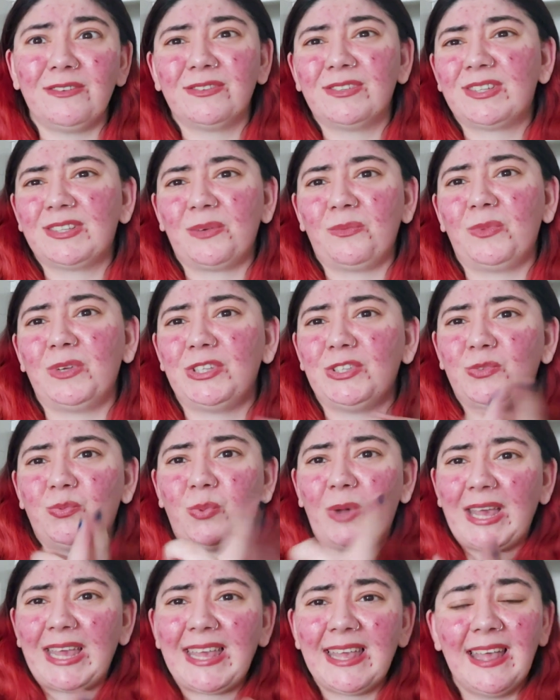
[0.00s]
on someone's
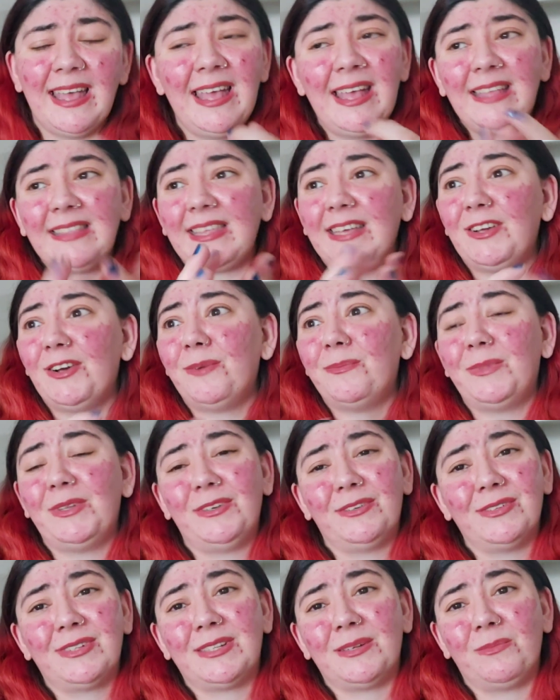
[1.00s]
weight, they comment
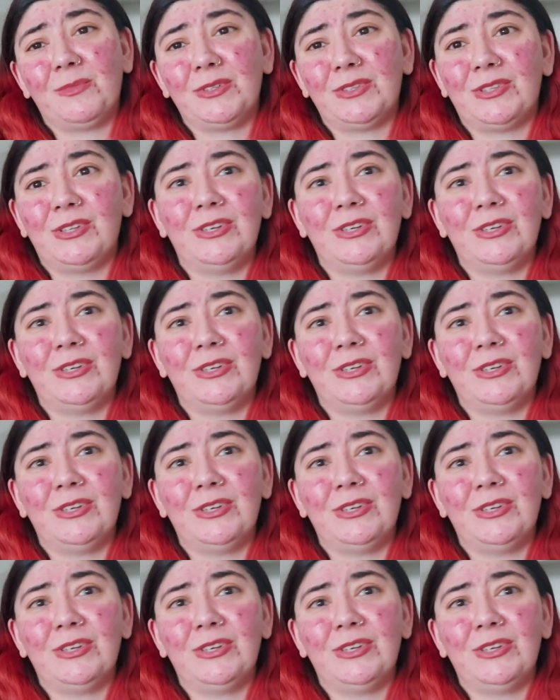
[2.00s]
on someone's